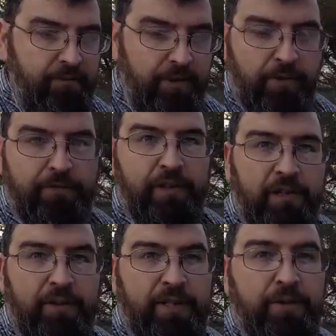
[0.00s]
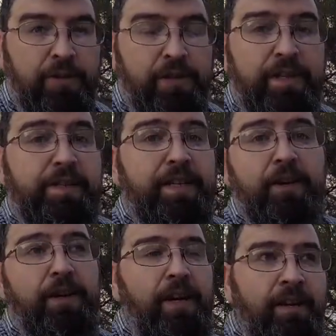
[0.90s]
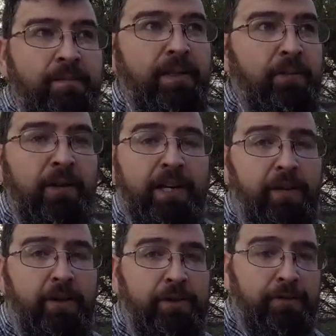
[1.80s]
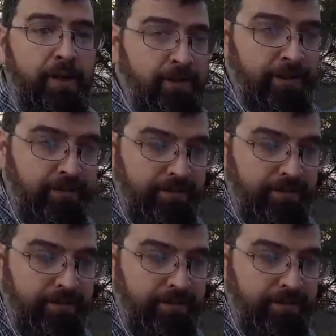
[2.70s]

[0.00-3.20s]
We'll go for a quick tour of the interior, and then we'll head out on the road.